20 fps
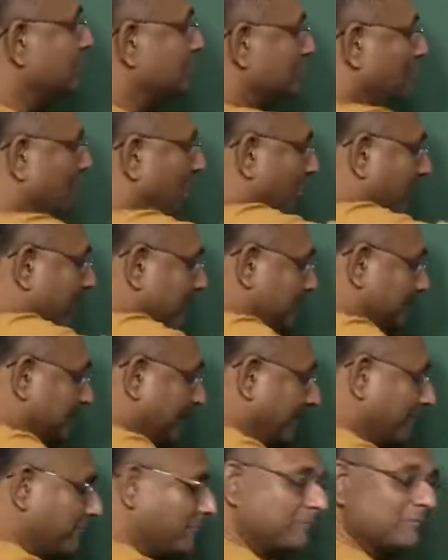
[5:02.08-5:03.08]
So how much
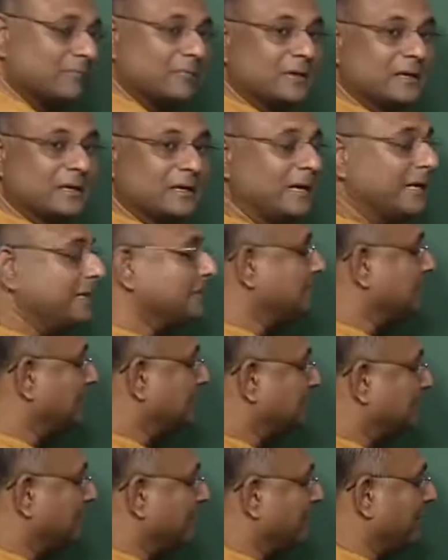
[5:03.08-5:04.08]
time, let us say
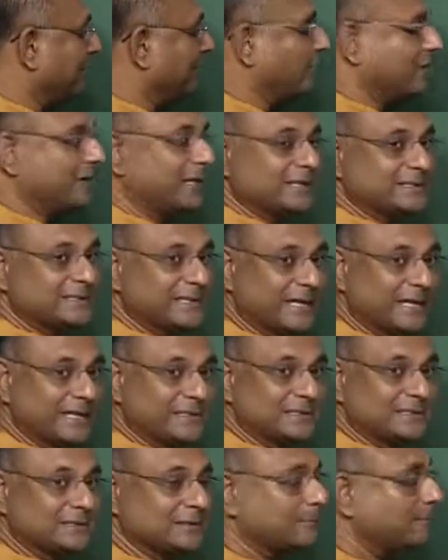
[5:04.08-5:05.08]
it's traveling for t
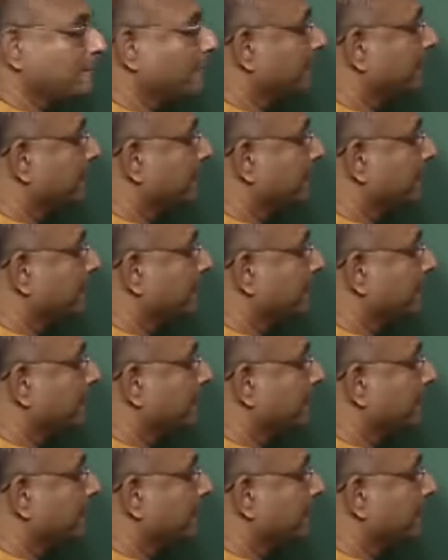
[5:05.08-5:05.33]
seconds.